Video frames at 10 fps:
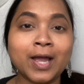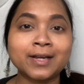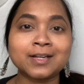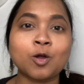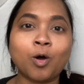and
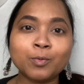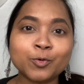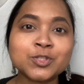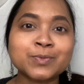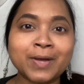it
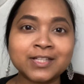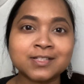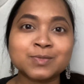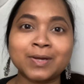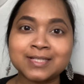almost
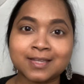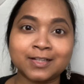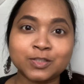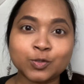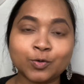matches my
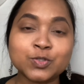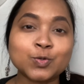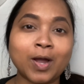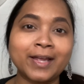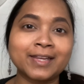skin tone, so
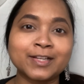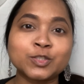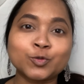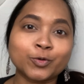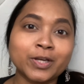I can
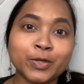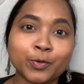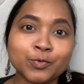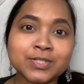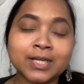totally
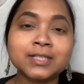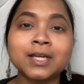use it